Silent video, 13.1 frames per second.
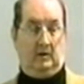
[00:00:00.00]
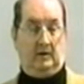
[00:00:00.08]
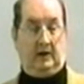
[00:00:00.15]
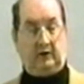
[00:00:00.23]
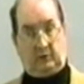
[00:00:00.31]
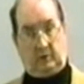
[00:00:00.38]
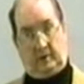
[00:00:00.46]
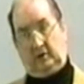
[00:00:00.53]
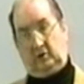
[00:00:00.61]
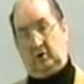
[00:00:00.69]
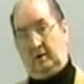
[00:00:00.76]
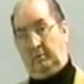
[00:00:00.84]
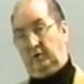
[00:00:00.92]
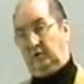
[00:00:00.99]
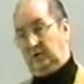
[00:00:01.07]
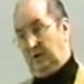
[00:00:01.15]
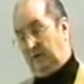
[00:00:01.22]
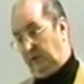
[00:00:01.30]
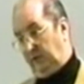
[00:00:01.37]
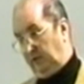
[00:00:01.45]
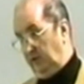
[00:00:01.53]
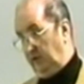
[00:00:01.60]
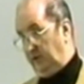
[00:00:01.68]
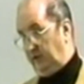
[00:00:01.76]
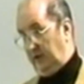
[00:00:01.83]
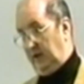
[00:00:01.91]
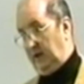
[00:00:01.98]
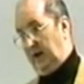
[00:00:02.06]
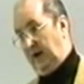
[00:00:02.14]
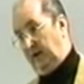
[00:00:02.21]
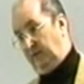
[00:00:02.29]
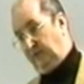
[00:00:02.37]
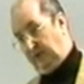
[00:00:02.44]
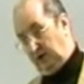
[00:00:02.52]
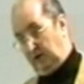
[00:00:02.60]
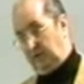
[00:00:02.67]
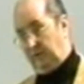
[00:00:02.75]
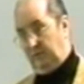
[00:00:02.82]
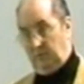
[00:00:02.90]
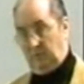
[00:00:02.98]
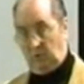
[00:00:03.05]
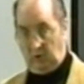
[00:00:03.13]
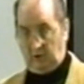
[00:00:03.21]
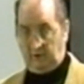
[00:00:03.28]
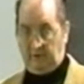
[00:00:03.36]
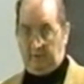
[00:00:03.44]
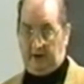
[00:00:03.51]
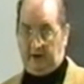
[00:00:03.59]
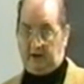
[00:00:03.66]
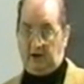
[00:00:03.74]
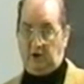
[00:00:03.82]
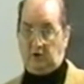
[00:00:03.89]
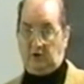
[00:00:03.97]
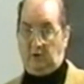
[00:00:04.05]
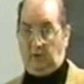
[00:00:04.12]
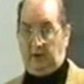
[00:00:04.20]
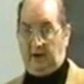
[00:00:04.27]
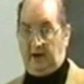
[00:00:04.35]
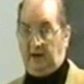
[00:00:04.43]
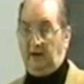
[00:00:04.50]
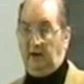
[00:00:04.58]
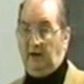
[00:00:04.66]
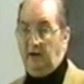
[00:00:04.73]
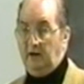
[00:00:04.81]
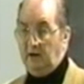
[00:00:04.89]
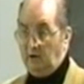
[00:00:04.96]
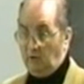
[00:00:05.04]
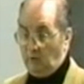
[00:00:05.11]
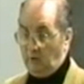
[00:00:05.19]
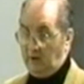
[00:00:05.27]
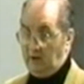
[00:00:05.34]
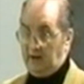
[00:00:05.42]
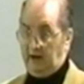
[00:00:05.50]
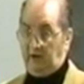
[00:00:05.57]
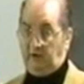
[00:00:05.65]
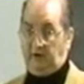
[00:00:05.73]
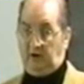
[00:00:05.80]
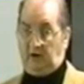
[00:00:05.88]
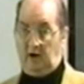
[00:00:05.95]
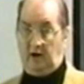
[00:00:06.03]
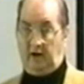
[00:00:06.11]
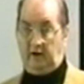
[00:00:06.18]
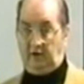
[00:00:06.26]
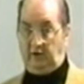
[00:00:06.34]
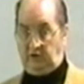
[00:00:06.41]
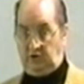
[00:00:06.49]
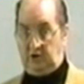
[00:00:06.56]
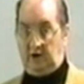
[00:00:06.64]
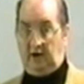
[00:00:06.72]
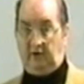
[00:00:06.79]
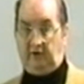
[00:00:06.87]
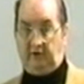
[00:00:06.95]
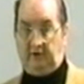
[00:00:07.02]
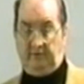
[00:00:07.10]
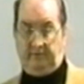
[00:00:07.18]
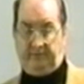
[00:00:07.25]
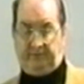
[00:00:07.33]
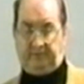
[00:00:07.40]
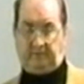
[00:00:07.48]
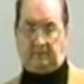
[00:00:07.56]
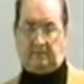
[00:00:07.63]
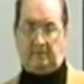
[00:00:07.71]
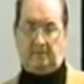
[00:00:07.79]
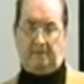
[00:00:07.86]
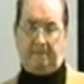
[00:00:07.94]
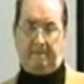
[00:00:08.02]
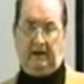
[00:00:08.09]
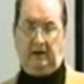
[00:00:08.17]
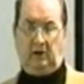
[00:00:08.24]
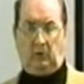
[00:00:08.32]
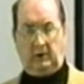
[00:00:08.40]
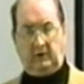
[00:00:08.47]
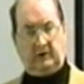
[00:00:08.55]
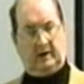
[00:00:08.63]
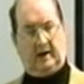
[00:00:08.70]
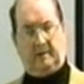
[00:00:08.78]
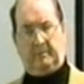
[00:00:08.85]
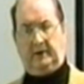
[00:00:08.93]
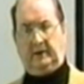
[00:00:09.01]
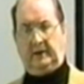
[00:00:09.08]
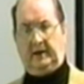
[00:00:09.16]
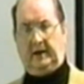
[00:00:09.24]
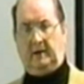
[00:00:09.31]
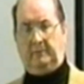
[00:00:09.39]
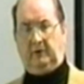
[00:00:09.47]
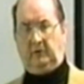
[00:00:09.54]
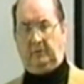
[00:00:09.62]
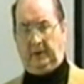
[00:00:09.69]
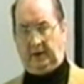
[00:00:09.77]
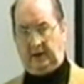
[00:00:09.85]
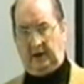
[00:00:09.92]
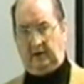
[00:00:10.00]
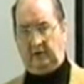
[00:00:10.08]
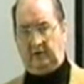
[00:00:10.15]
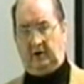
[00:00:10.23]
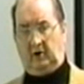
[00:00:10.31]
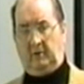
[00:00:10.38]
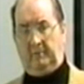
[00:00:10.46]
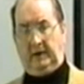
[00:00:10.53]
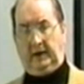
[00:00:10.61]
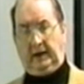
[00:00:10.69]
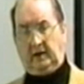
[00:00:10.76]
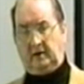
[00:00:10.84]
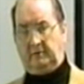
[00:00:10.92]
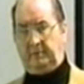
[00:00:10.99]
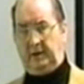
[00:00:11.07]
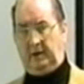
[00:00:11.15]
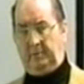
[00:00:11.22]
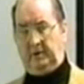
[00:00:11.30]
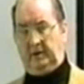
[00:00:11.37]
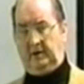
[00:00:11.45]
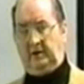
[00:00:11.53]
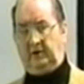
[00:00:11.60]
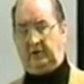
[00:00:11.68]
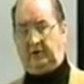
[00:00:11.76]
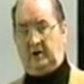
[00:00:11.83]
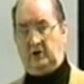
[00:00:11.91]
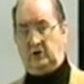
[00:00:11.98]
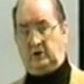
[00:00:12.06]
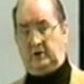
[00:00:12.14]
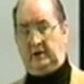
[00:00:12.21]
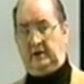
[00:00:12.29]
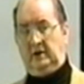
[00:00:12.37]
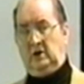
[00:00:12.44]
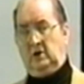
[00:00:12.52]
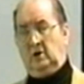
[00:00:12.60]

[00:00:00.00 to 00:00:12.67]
And that's why Thomas Jefferson said, I fear more for my country when I realize that God is just. And the reason I bring that up is because there are many good people in this country